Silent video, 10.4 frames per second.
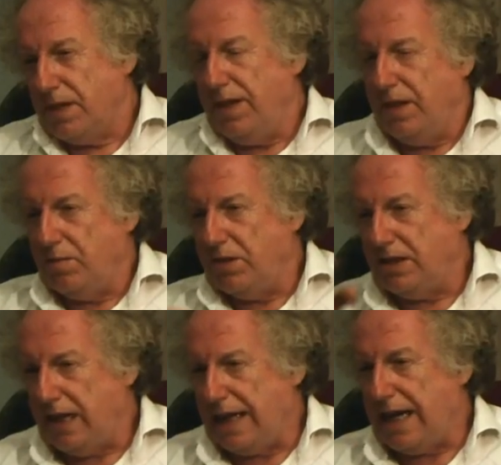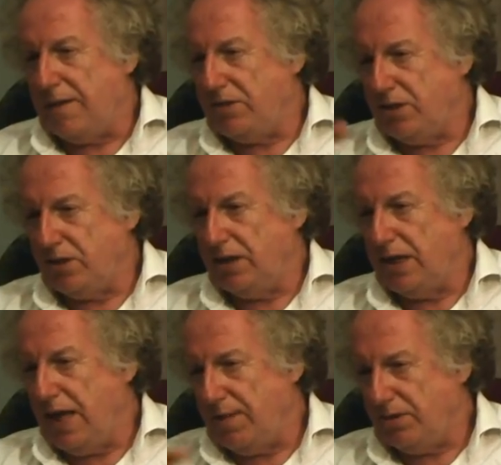In other words, what like hamsters, the
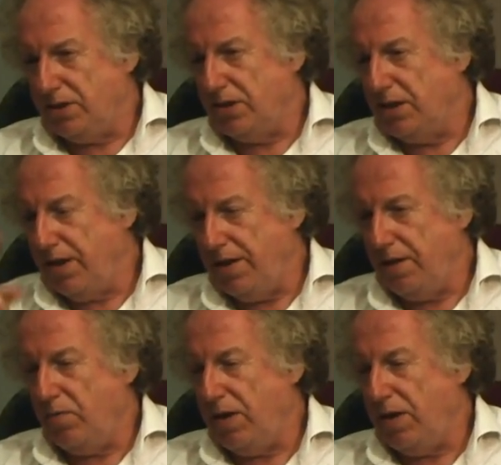loop? hamsters in the hip.